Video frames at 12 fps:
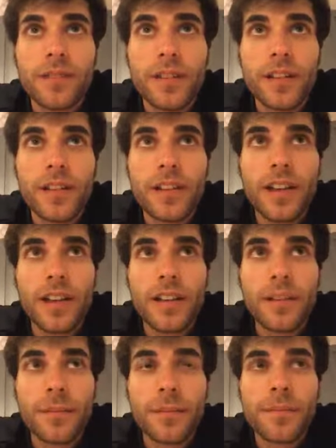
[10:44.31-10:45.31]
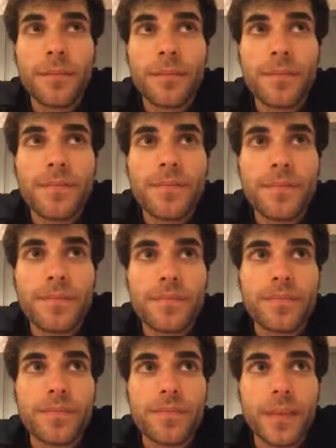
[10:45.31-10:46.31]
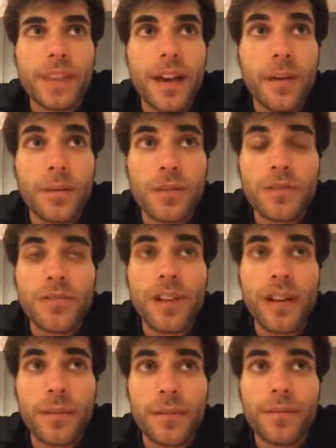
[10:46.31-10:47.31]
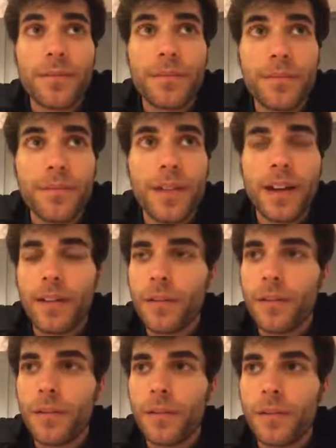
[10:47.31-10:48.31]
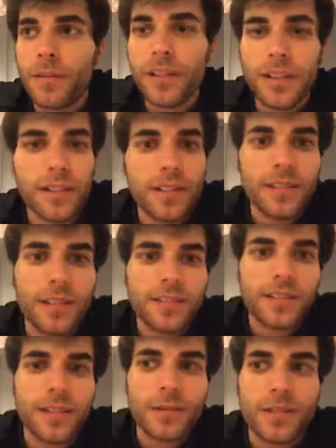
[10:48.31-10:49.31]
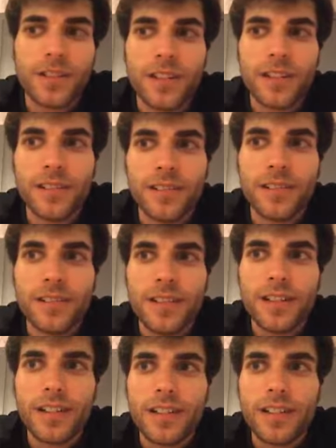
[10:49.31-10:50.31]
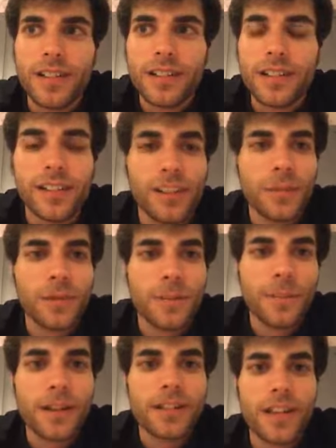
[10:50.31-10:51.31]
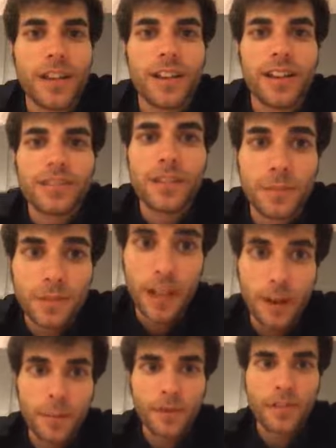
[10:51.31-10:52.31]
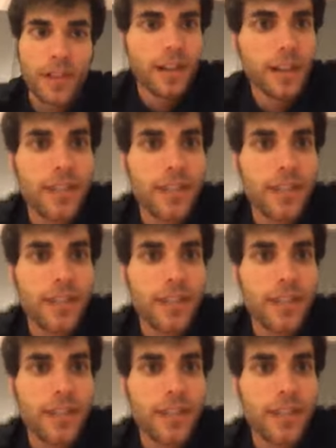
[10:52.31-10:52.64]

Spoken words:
But that was fun. Man, holy, that was good. Did a little bit of busking at some time over there.